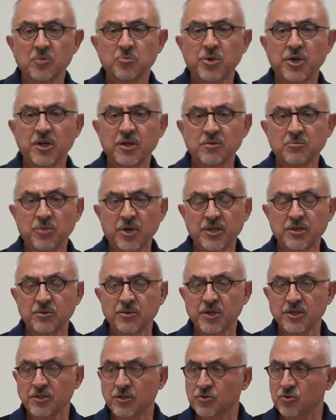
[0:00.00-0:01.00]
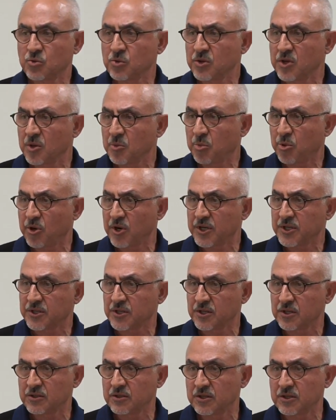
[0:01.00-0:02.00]
By, by the way, the Tudeh
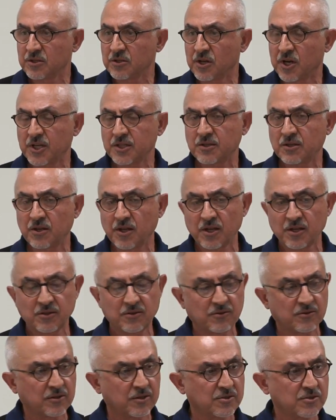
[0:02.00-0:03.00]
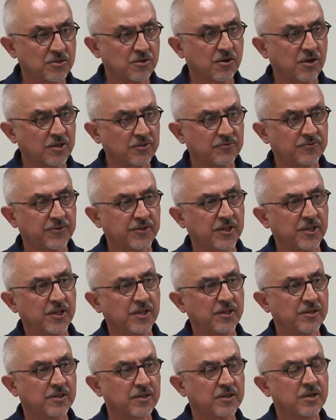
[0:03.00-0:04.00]
party did not get uh, scot free
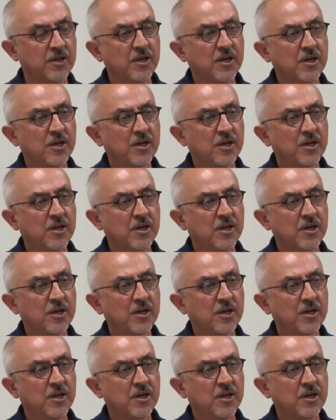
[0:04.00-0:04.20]
either.